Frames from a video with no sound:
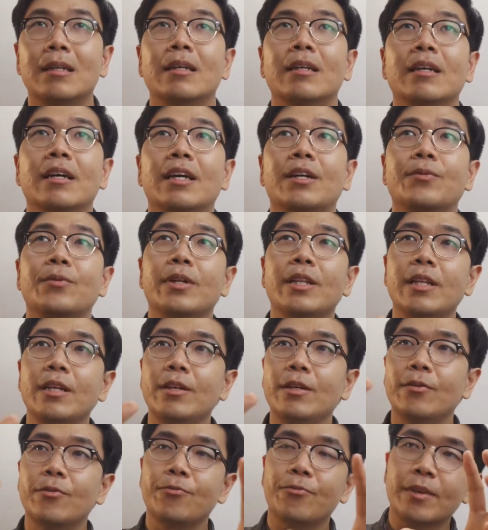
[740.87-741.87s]
and
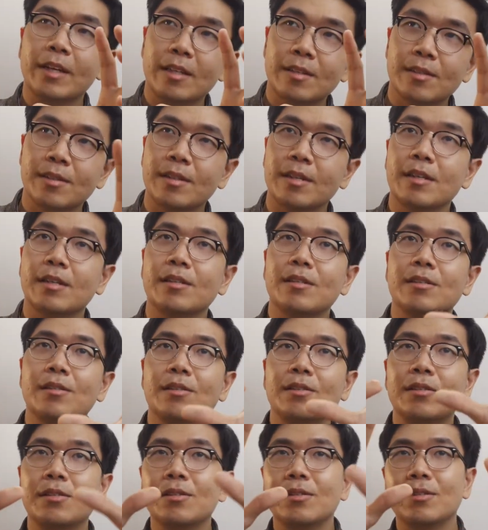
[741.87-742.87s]
really fix
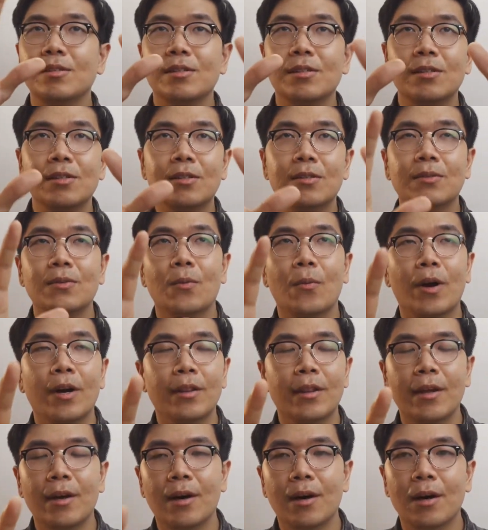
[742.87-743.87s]
things, you know, where
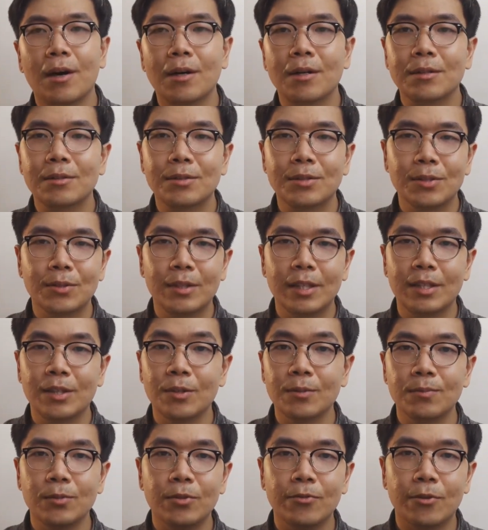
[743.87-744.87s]
they are so they
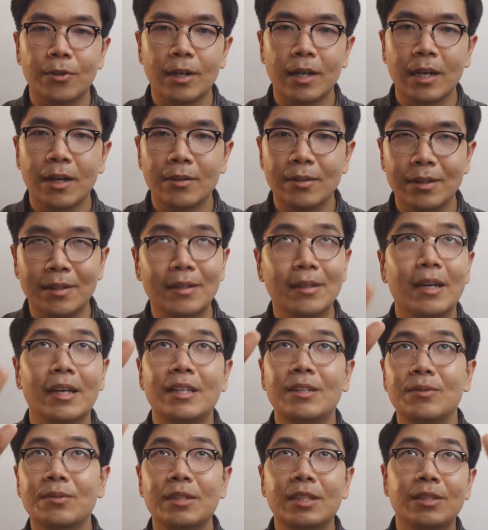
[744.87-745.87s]
don't move around and I
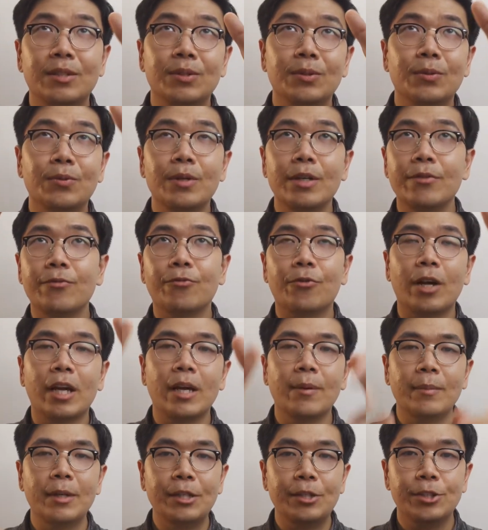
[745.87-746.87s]
don't need to
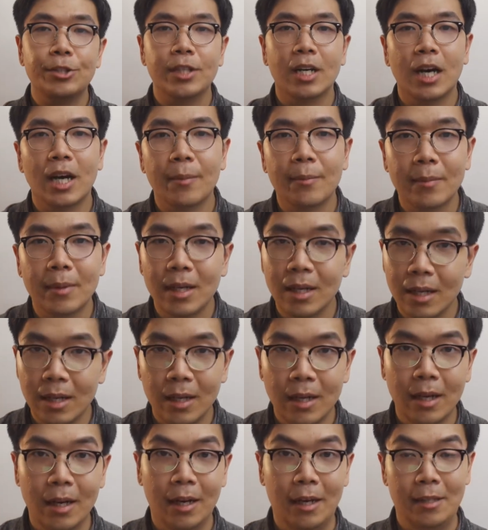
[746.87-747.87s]
reframe each time
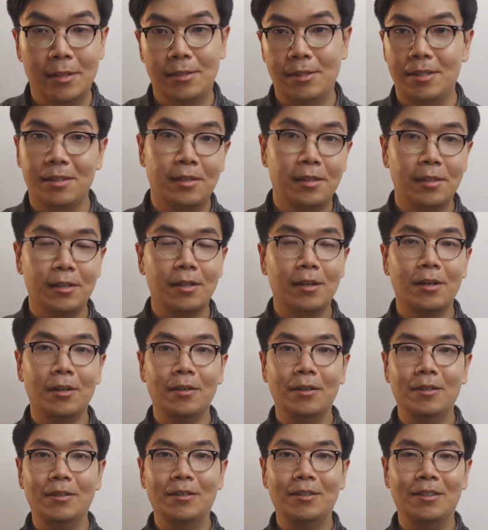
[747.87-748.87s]
I sit here,
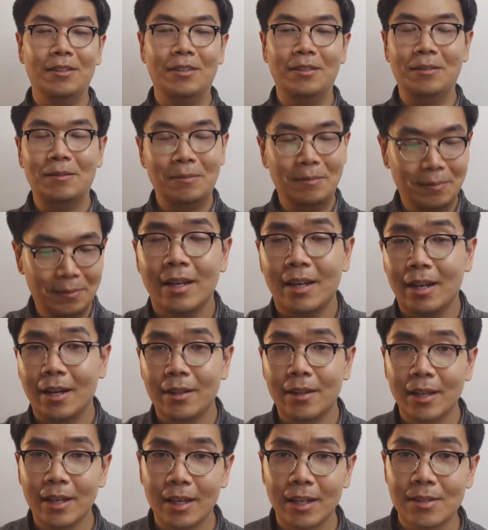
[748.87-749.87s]
you know. And I
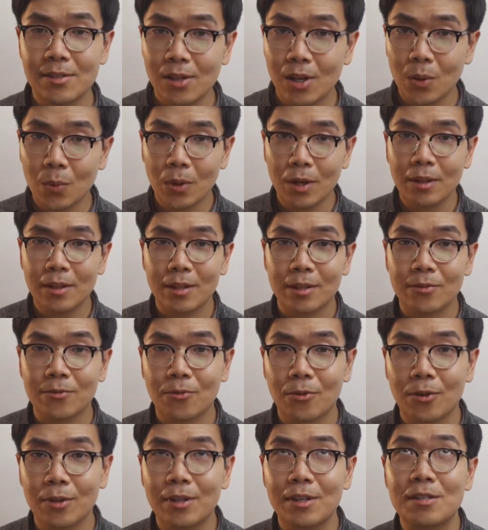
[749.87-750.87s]
think it's all worth it
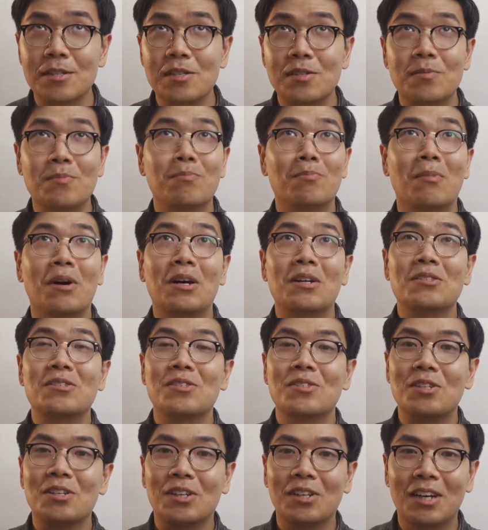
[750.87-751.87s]
for this
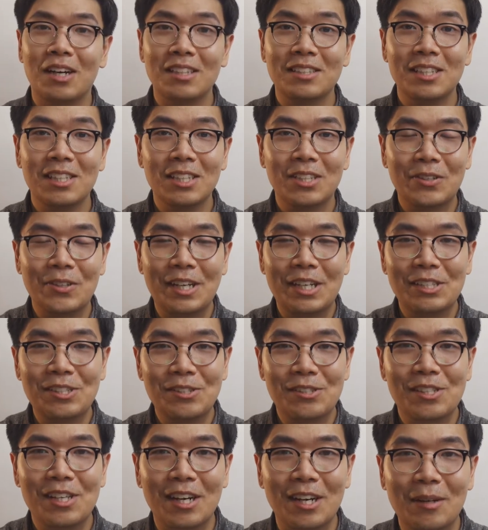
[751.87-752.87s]
monster content
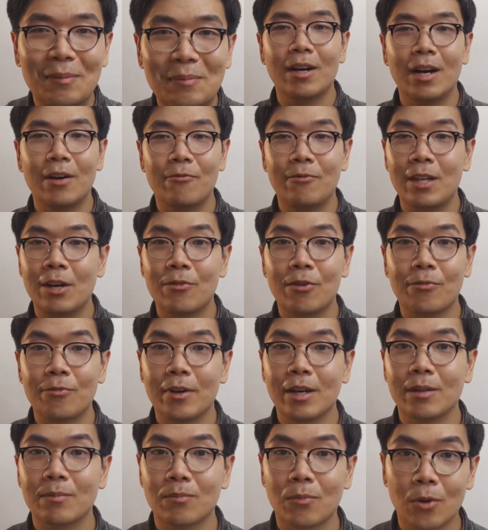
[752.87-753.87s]
creation setup. I've never
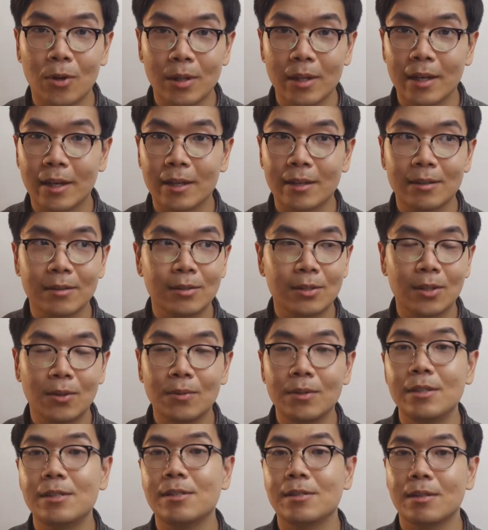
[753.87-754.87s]
felt more like
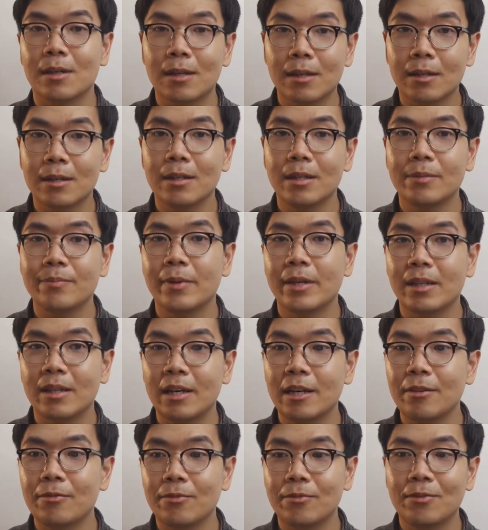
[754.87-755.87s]
Tony Stark in my
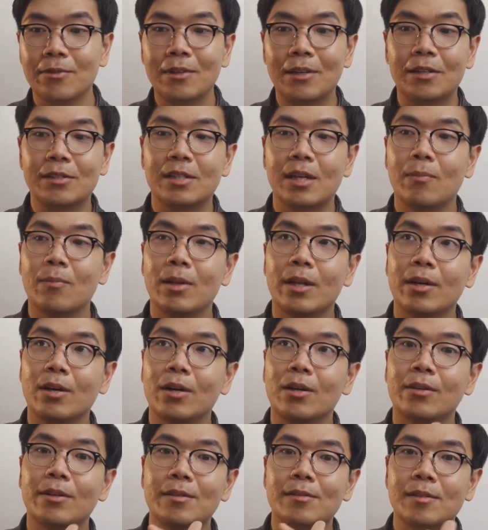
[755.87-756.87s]
life, assembling
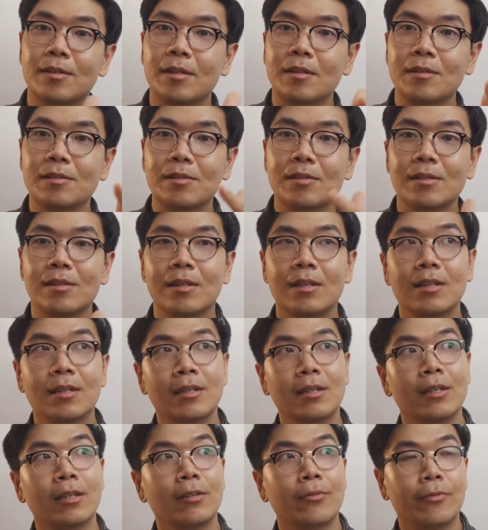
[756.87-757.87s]
all these things.
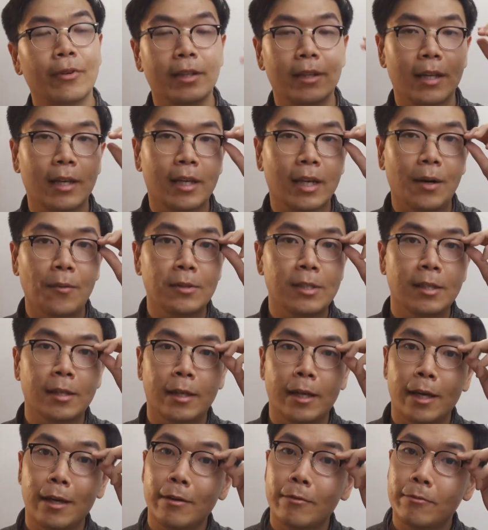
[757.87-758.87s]
Felt like I was in a
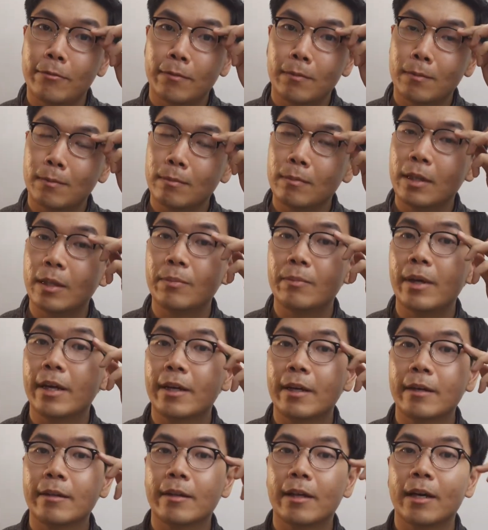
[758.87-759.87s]
cave and
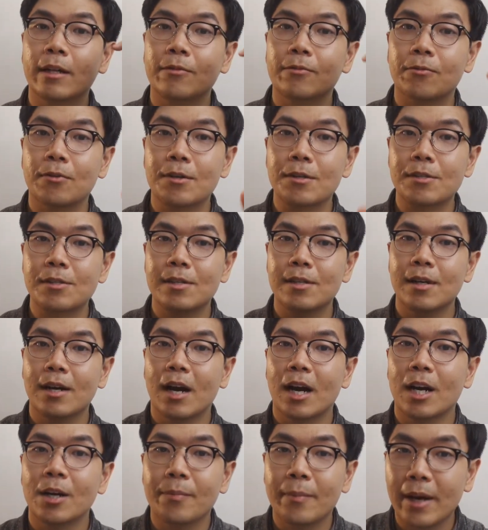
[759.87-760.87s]
making that first
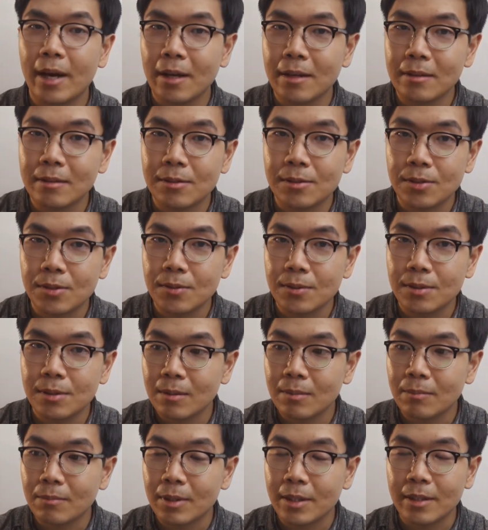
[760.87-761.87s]
Iron Man suit,
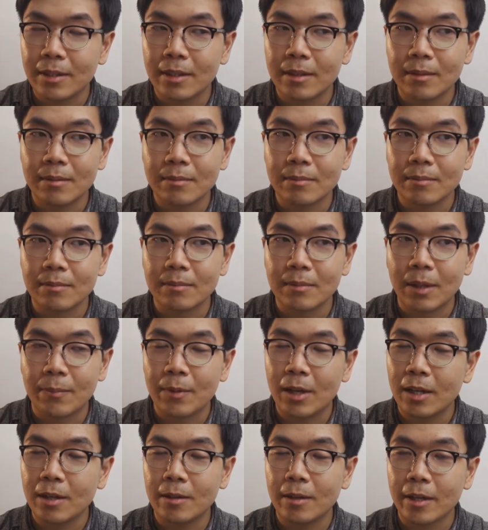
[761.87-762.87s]
but then I'm
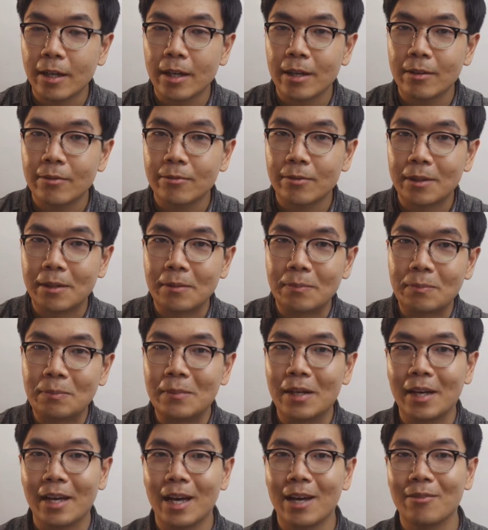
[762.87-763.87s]
not in a cave and
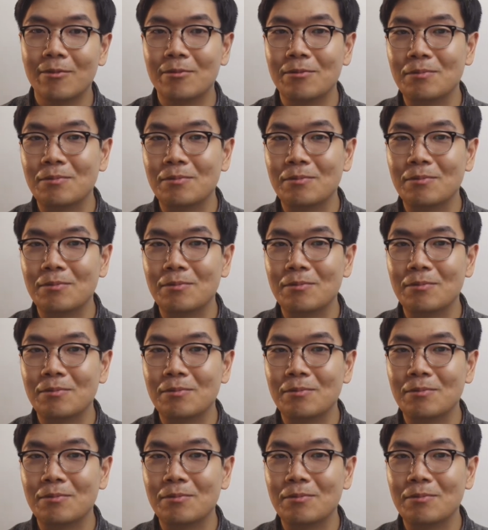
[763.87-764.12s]
I have